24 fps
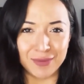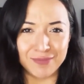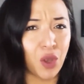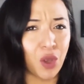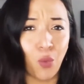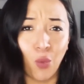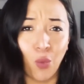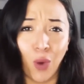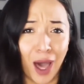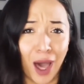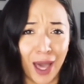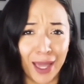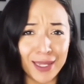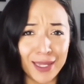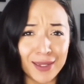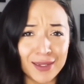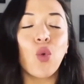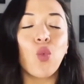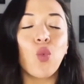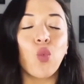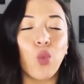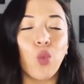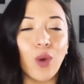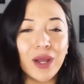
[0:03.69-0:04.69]
Why?
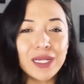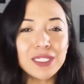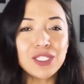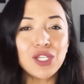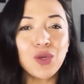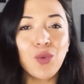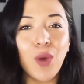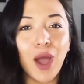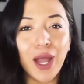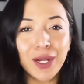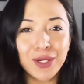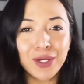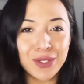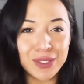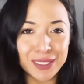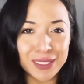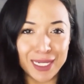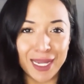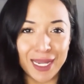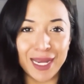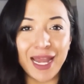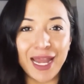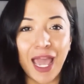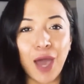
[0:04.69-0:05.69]
Once you
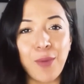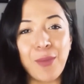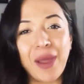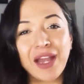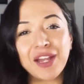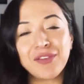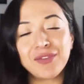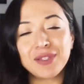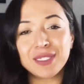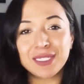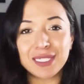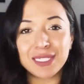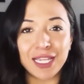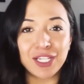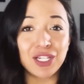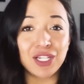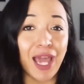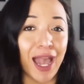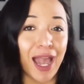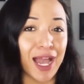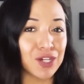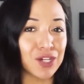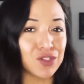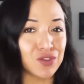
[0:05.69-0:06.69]
understand how manifestation
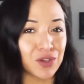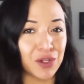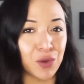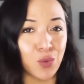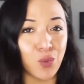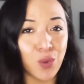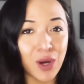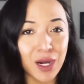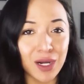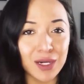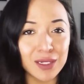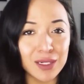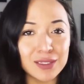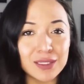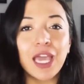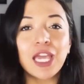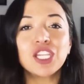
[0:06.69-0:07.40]
actually works,